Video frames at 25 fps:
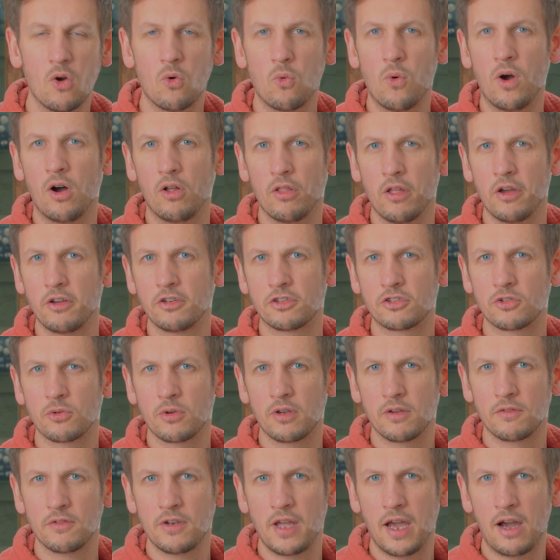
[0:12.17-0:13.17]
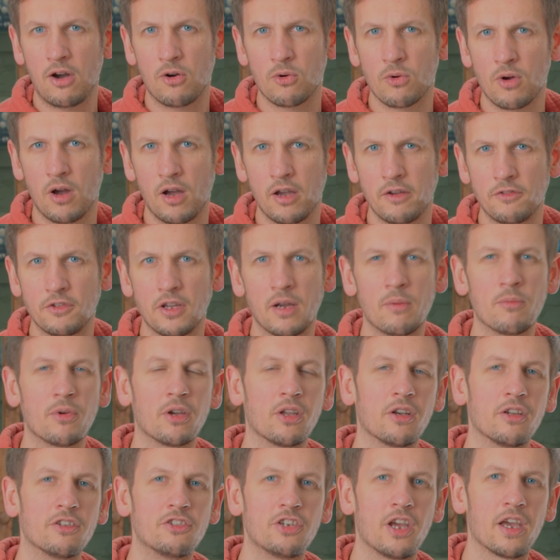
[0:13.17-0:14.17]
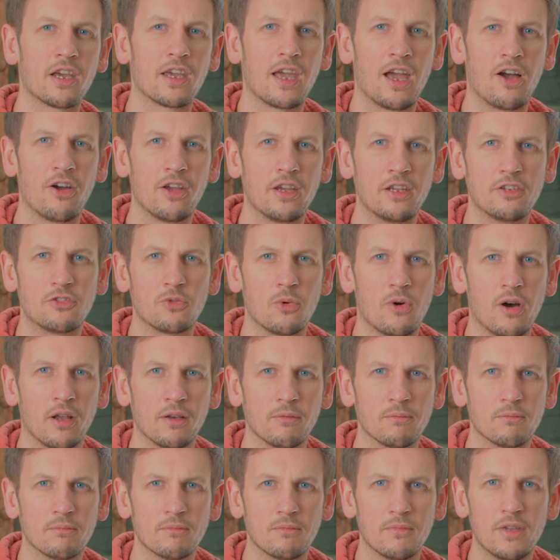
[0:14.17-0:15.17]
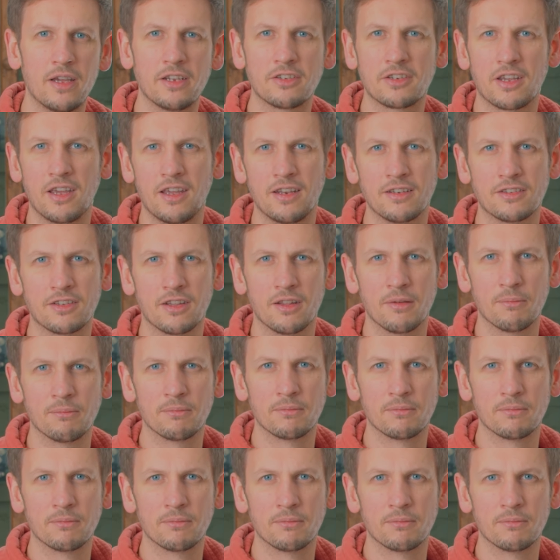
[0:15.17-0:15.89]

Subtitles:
Well, those 3 have now arrived and we're going to check out each one. Let's get into them.